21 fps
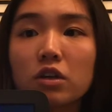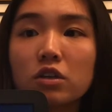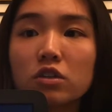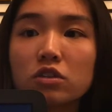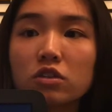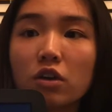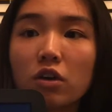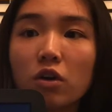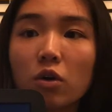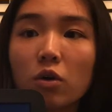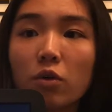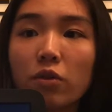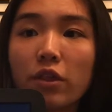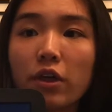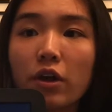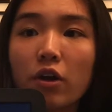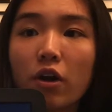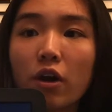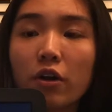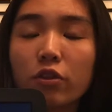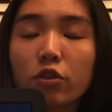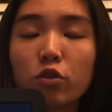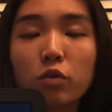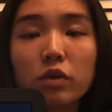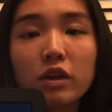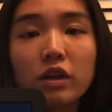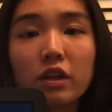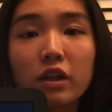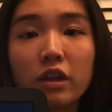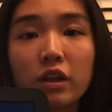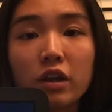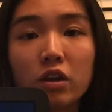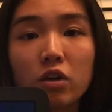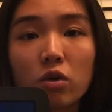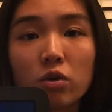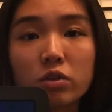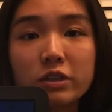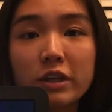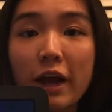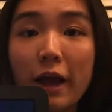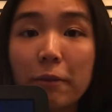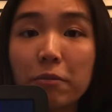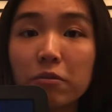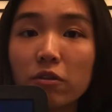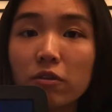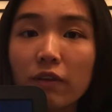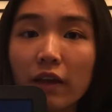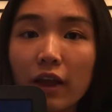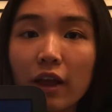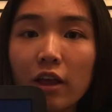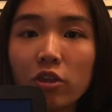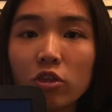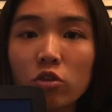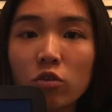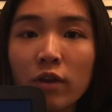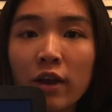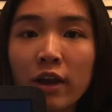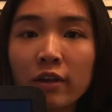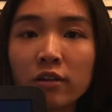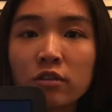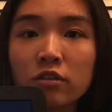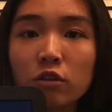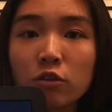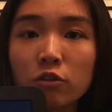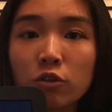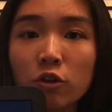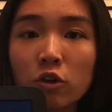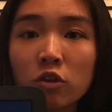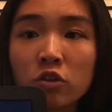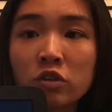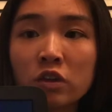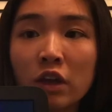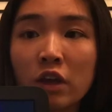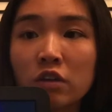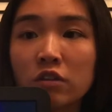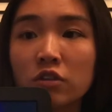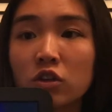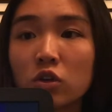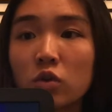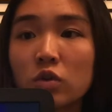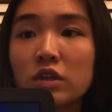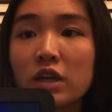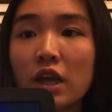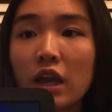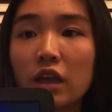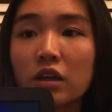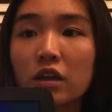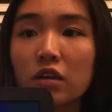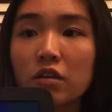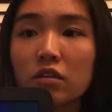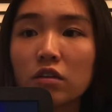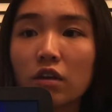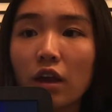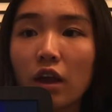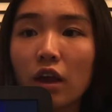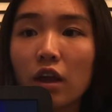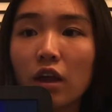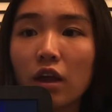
So there are 3 clinical types of anthrax. The first is cutaneous